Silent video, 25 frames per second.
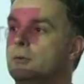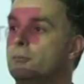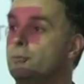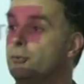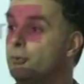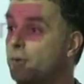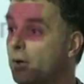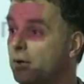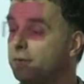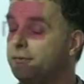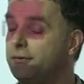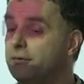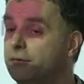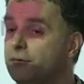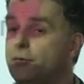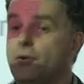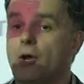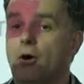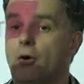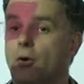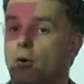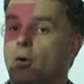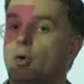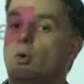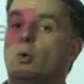Price is
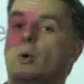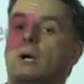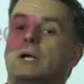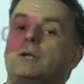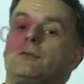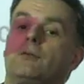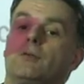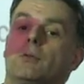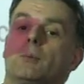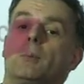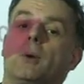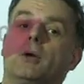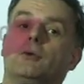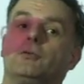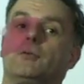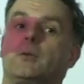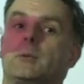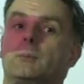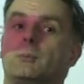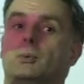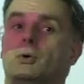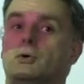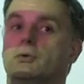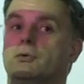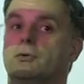not always the most
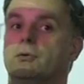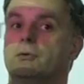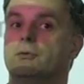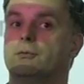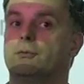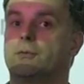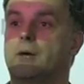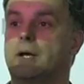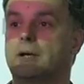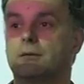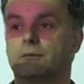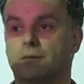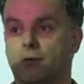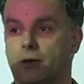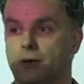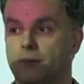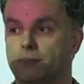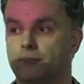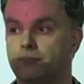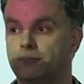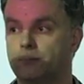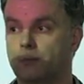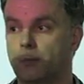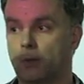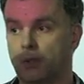important factor.
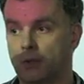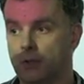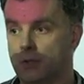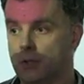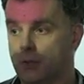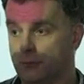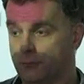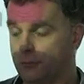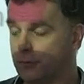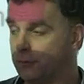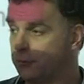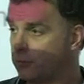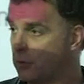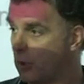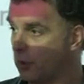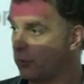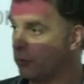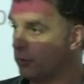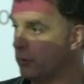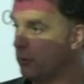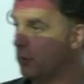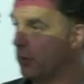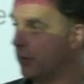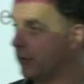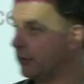If you've
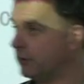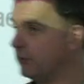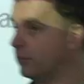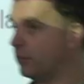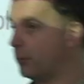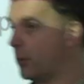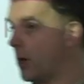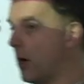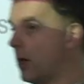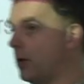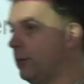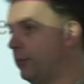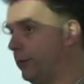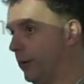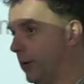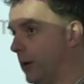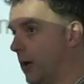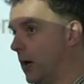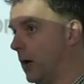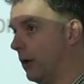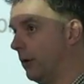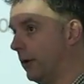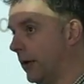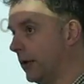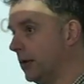got the money to buy a
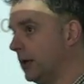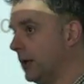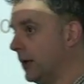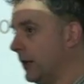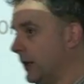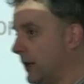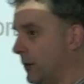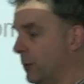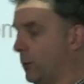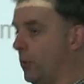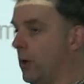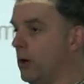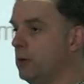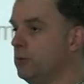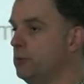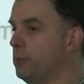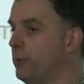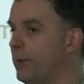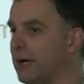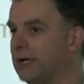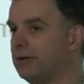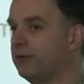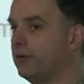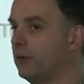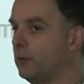Ferrari, it won't
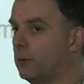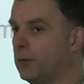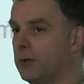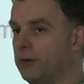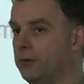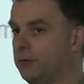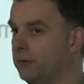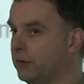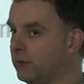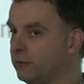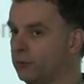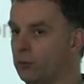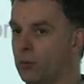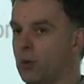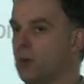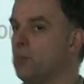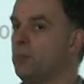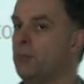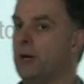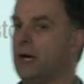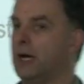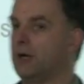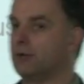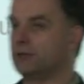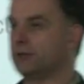matter whether it's
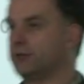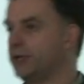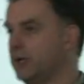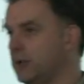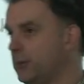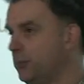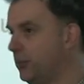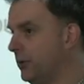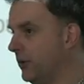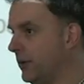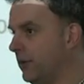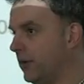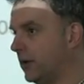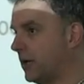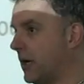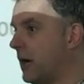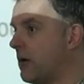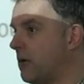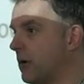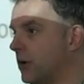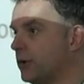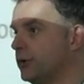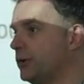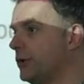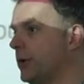£1 cheaper in the
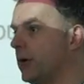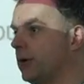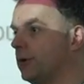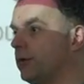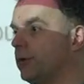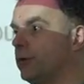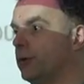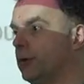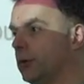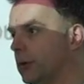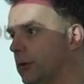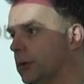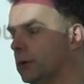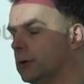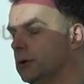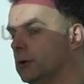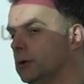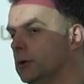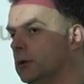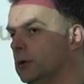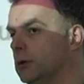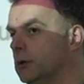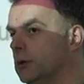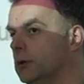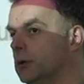garage next door.
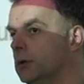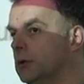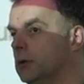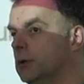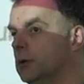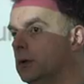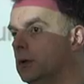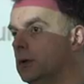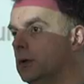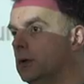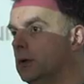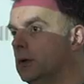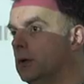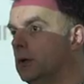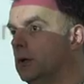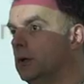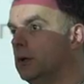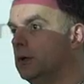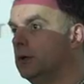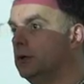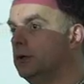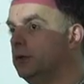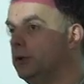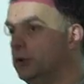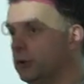
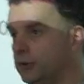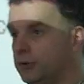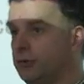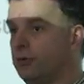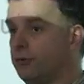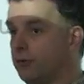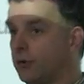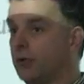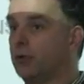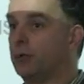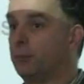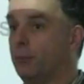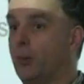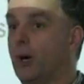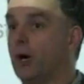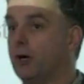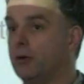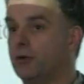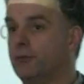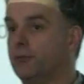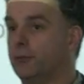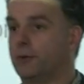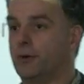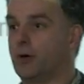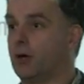You're just going to buy
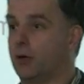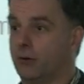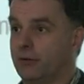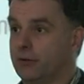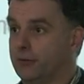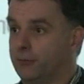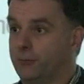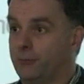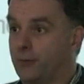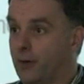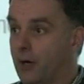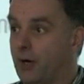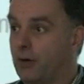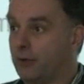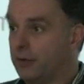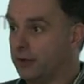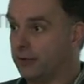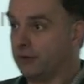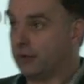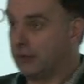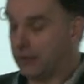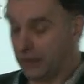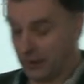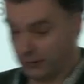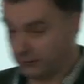the Ferrari.
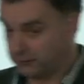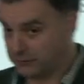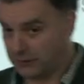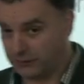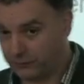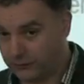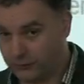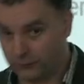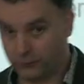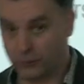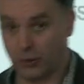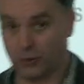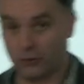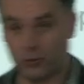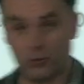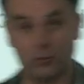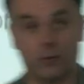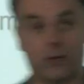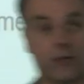Ferrari, you know, if you've got the